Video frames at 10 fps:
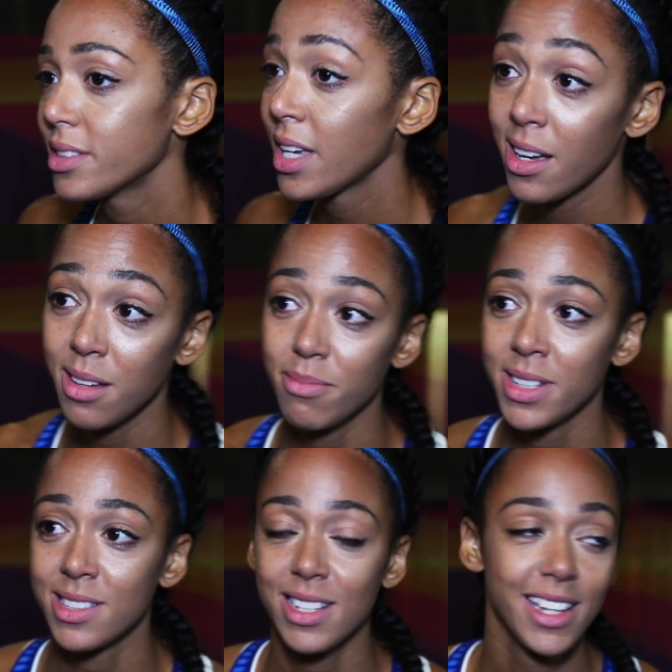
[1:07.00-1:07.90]
Yeah,
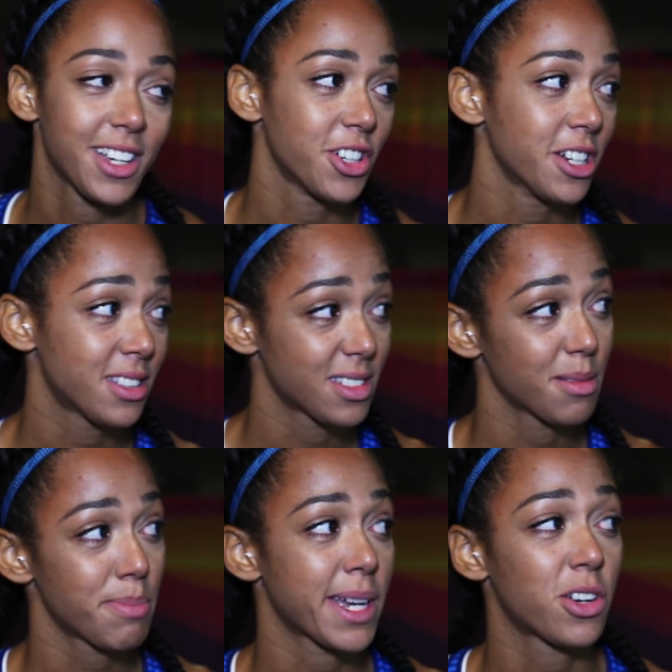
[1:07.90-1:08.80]
mentally good.
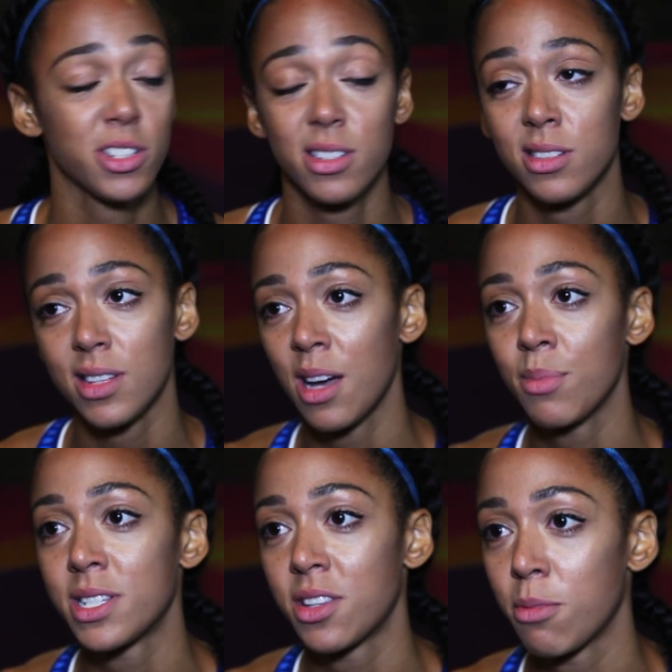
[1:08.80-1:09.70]
A bit gutted that I
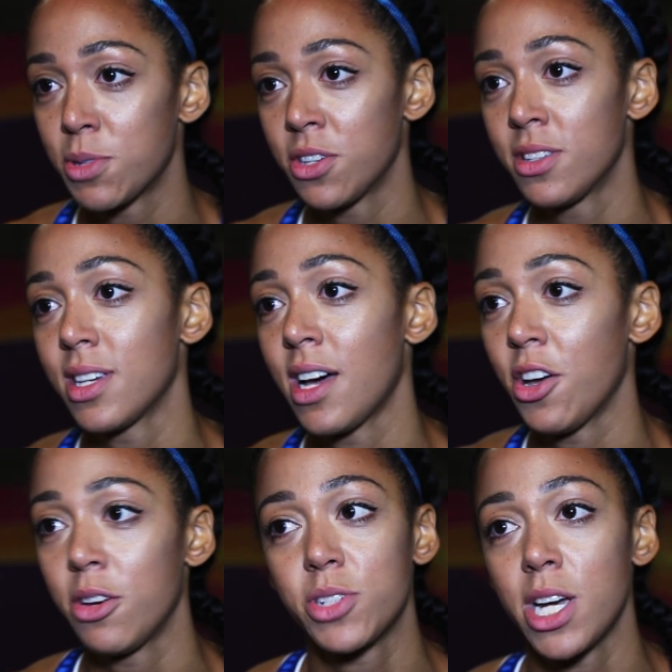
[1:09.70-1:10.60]
missed the opportunity at
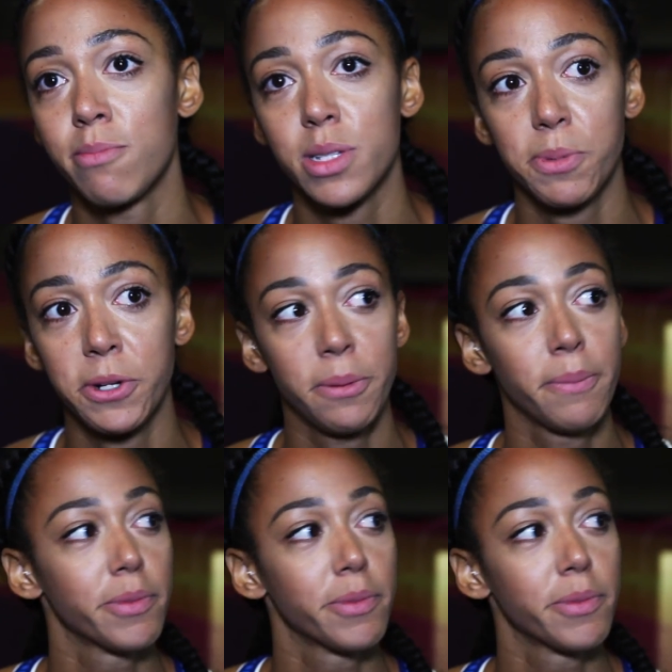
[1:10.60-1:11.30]
home champs, but